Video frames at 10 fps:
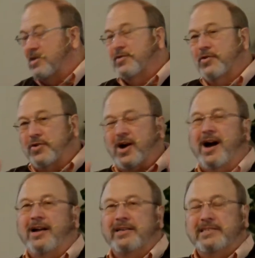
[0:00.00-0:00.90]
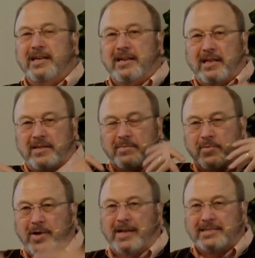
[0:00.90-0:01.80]
So God is in the
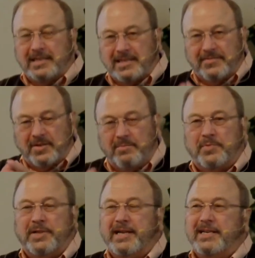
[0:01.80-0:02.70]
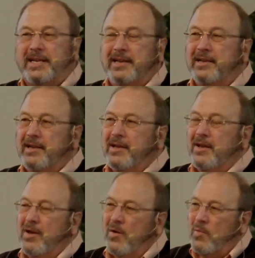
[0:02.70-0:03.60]
process of completing
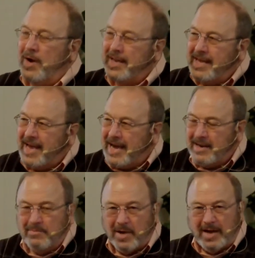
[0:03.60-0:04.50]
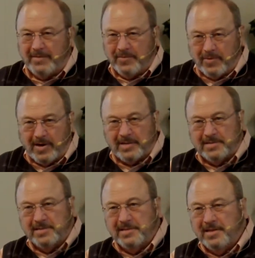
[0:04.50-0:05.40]
what He had in mind for
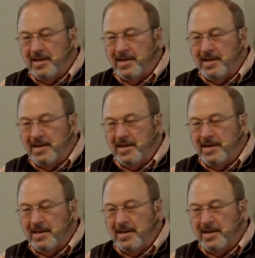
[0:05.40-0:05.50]
us.